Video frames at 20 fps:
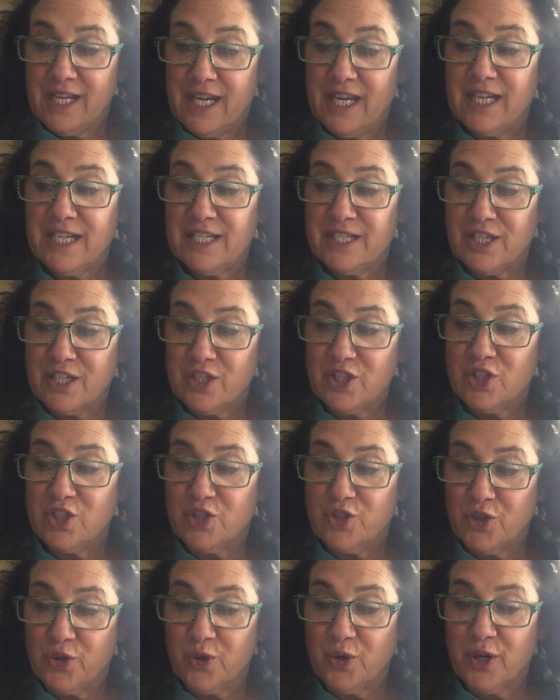is a
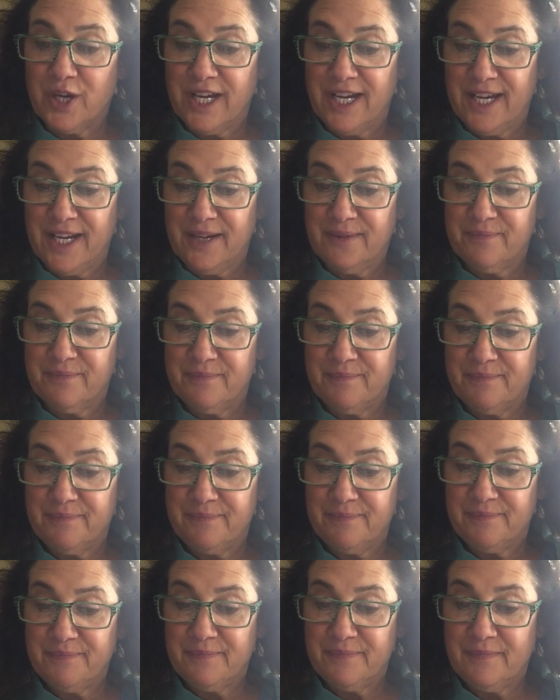story,
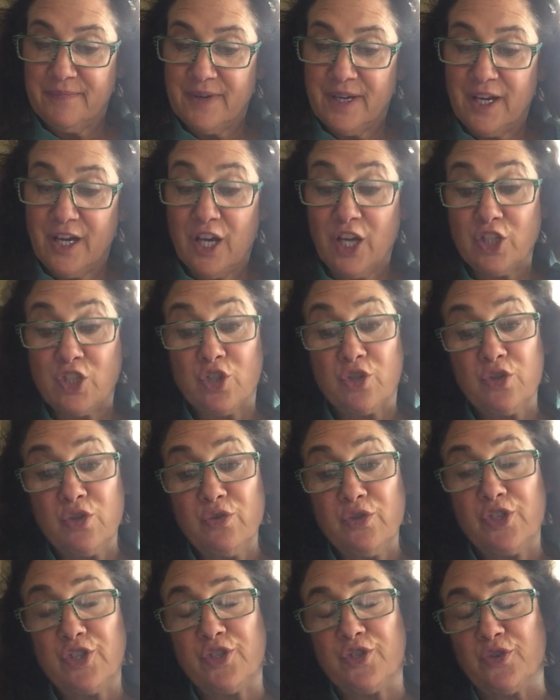a
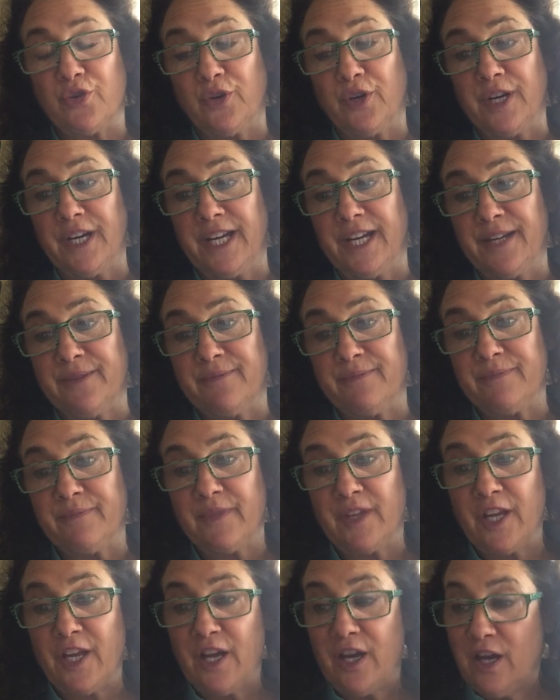true story
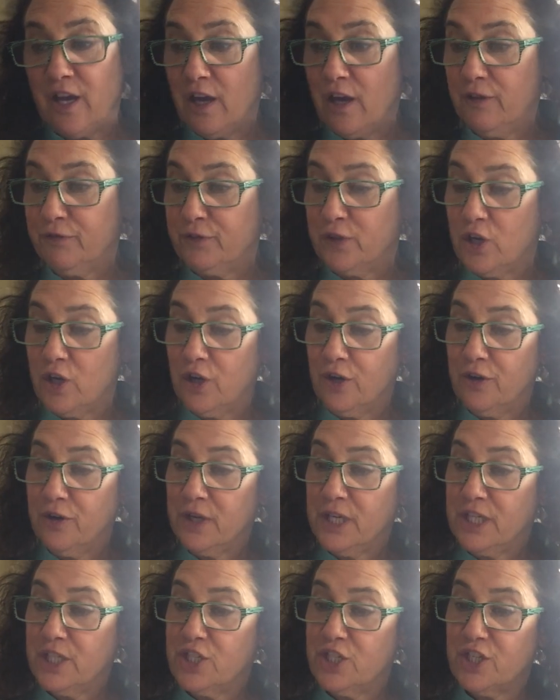of
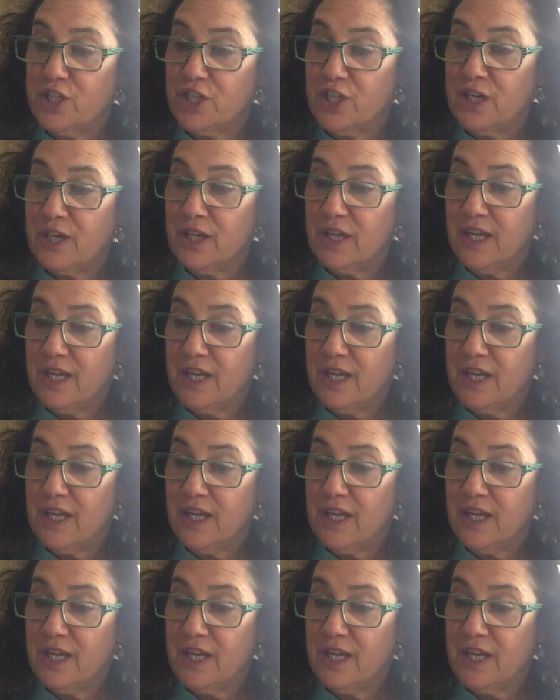courage